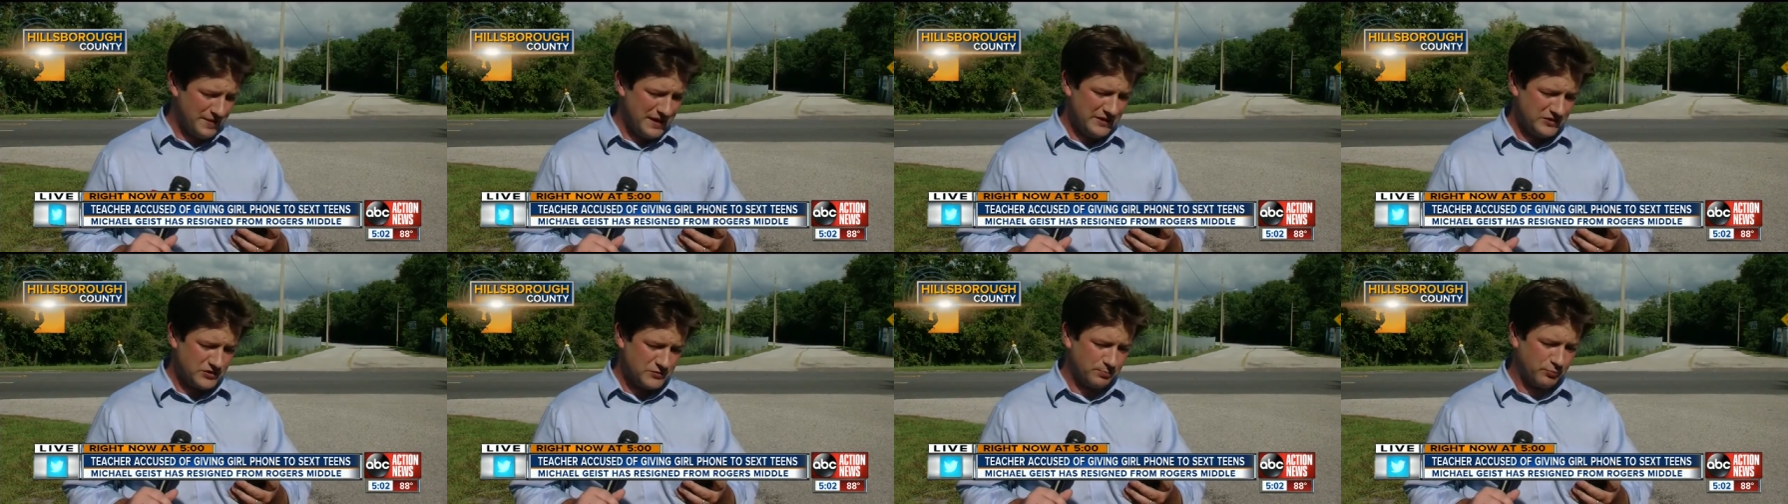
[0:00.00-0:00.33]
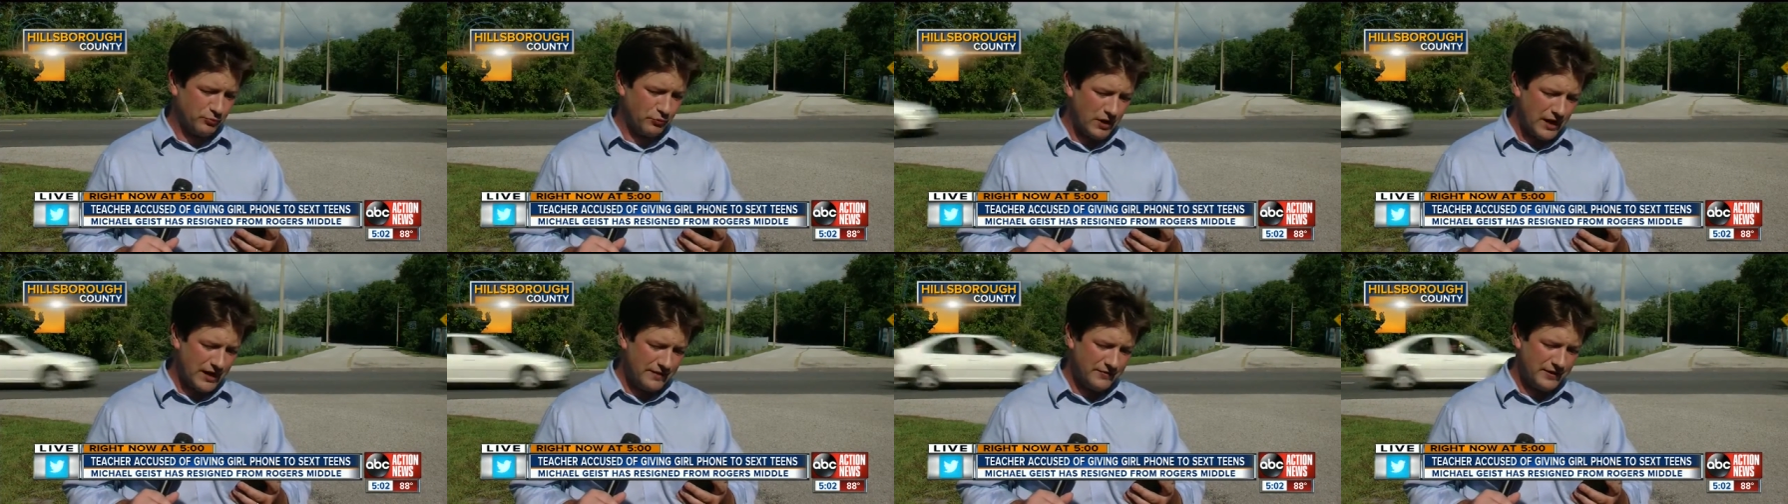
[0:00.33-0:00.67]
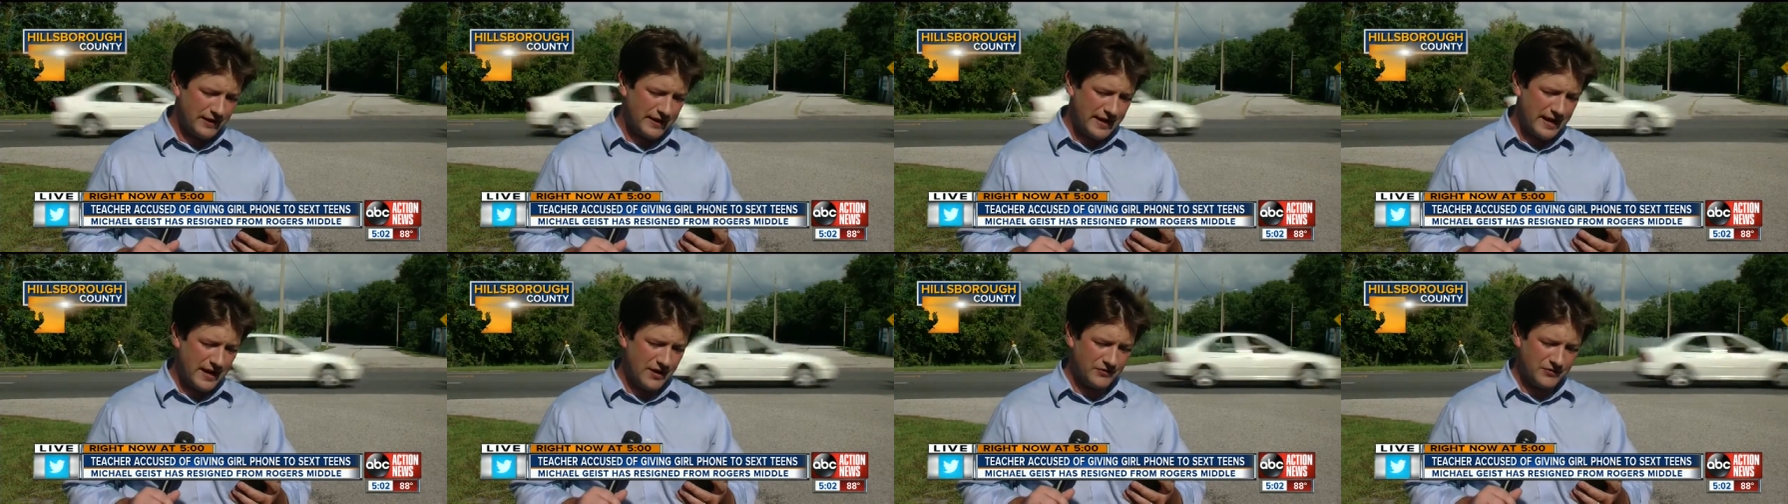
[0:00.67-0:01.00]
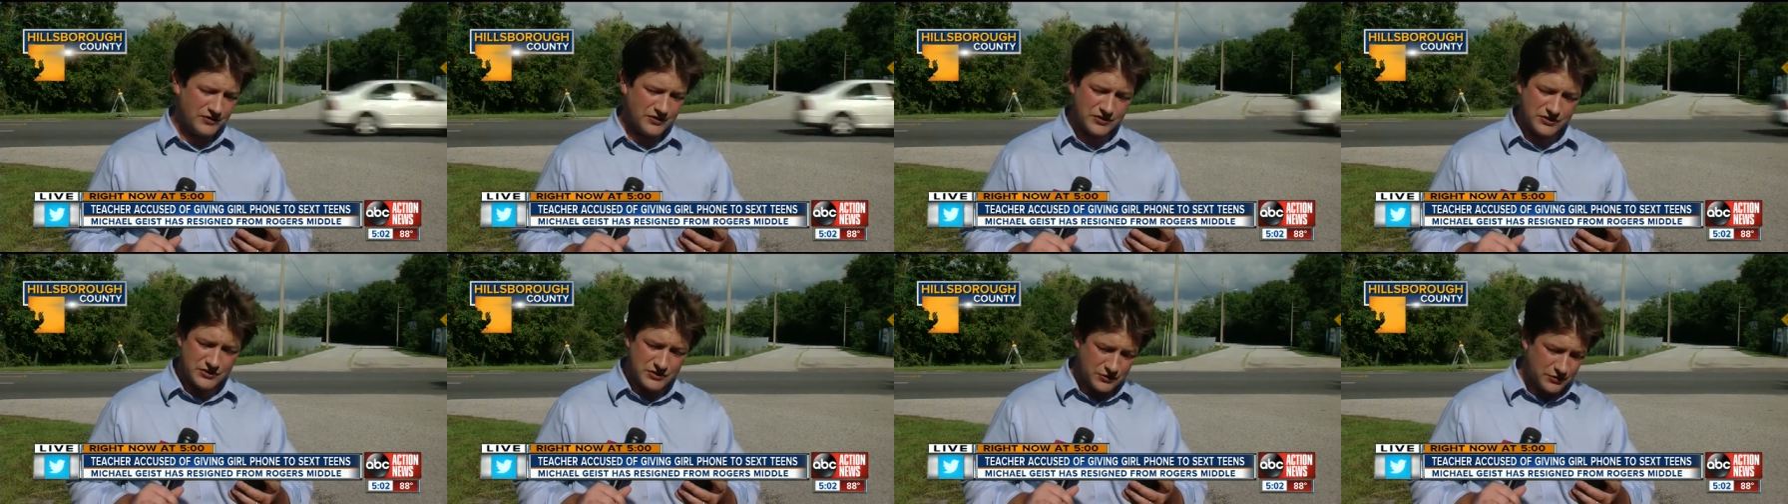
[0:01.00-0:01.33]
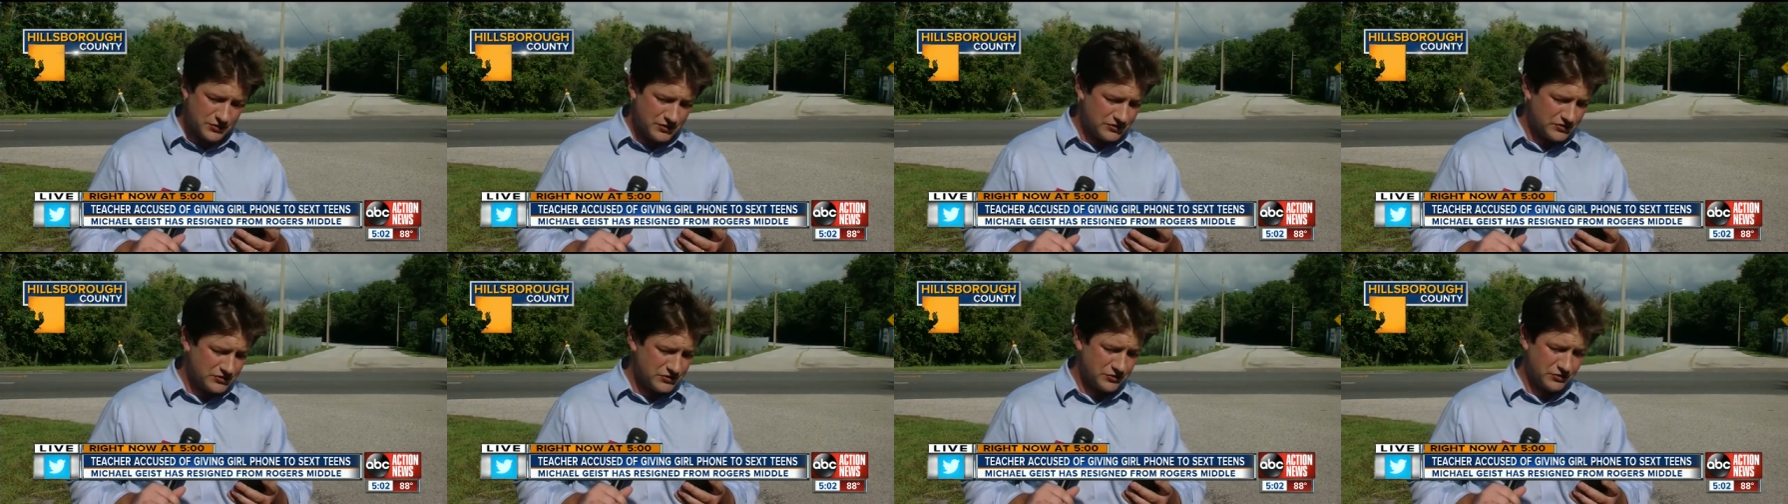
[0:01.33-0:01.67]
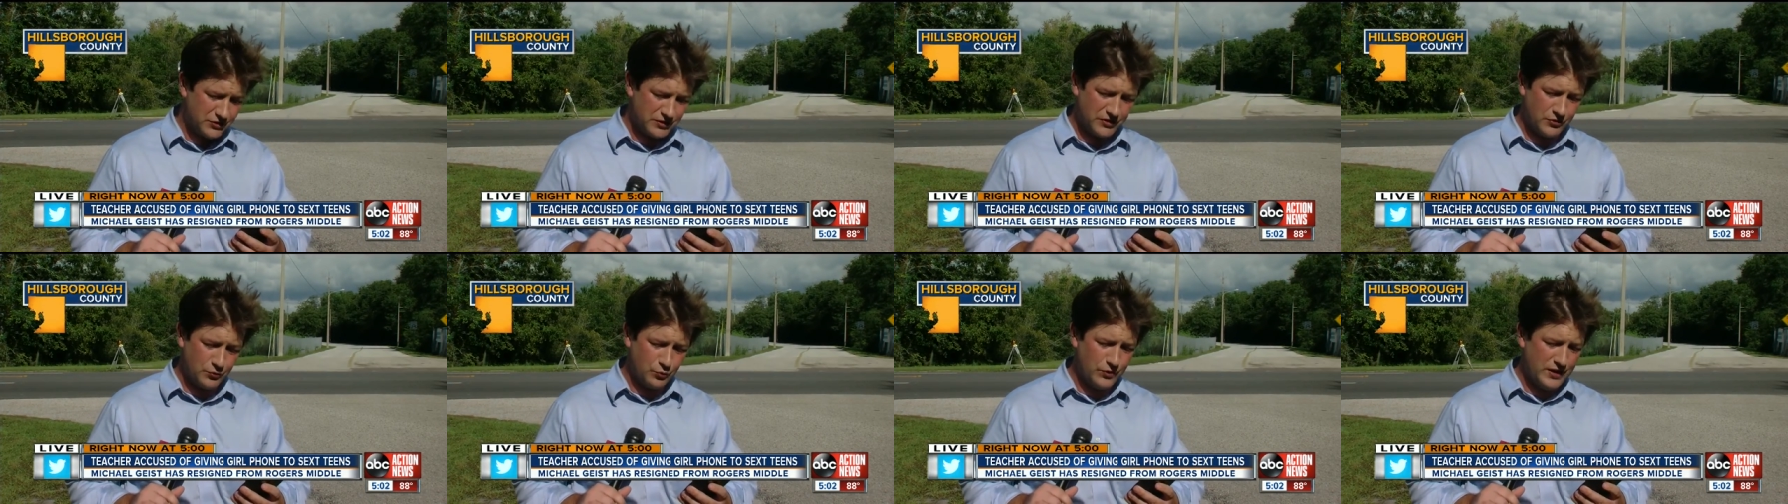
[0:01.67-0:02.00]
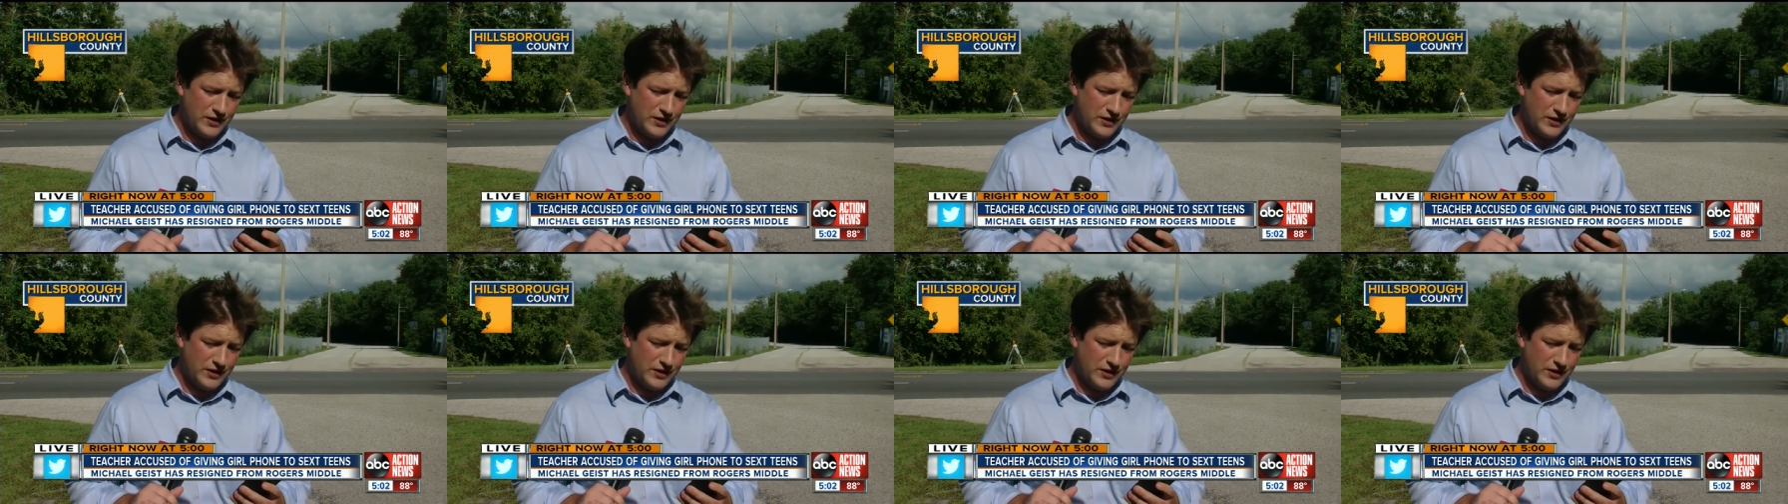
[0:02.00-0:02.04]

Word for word: his private account to students during the